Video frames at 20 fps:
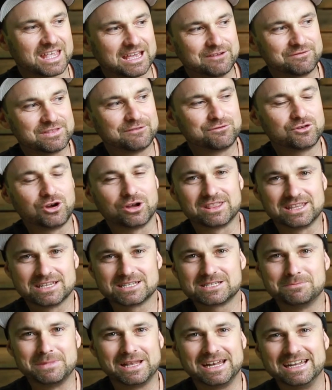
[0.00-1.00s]
if they've got
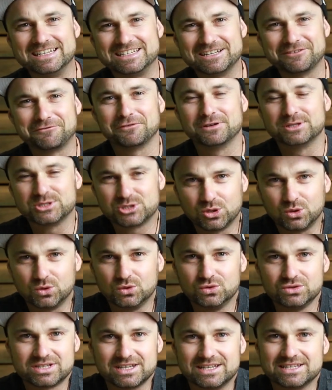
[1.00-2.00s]
this many different
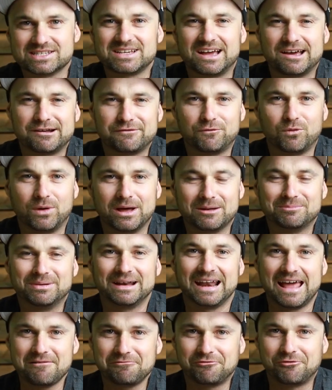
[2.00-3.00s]
tools inside of one
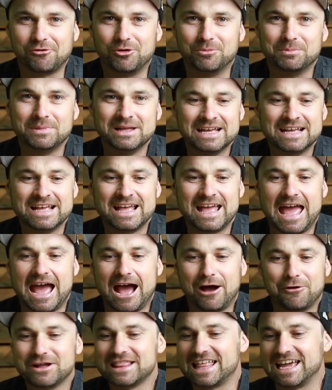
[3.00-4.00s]
platform,
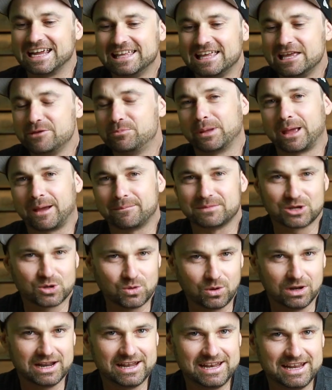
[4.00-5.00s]
how are they keeping up the
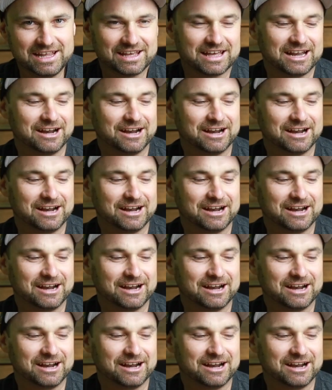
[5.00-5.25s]
quality?